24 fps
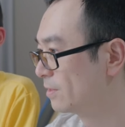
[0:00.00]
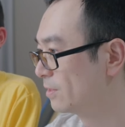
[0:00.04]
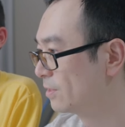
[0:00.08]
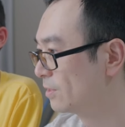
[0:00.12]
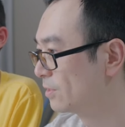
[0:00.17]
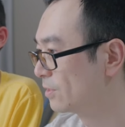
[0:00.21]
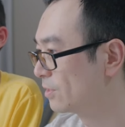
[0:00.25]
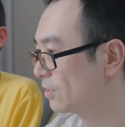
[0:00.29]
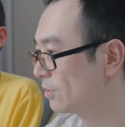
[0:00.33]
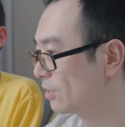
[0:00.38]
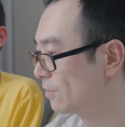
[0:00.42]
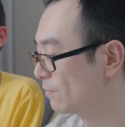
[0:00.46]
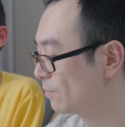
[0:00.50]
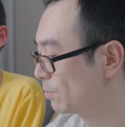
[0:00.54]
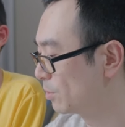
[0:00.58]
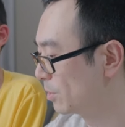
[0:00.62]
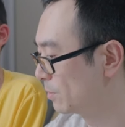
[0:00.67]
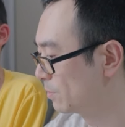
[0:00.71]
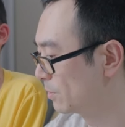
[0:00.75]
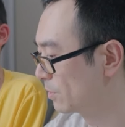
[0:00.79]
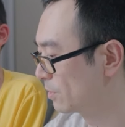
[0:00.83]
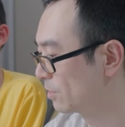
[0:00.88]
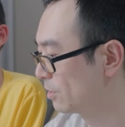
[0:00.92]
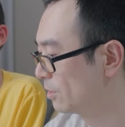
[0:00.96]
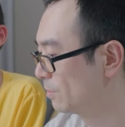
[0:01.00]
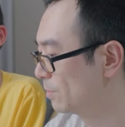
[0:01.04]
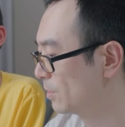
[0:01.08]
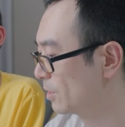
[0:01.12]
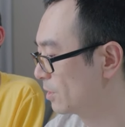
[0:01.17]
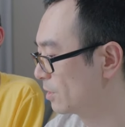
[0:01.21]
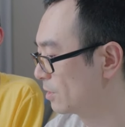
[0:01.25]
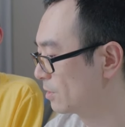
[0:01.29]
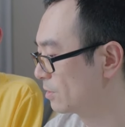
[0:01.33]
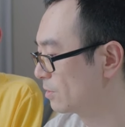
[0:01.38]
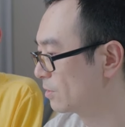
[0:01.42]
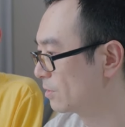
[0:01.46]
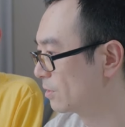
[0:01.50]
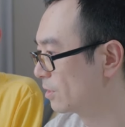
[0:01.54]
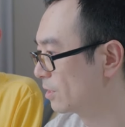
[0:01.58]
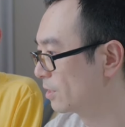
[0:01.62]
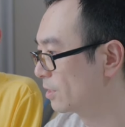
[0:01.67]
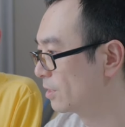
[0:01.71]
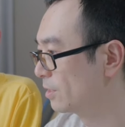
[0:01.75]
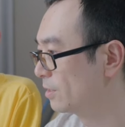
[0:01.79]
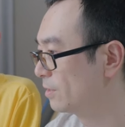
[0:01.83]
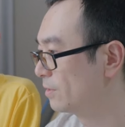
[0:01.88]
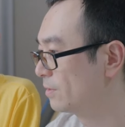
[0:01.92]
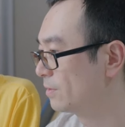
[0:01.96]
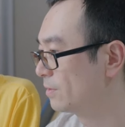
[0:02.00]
So if people copy this URL,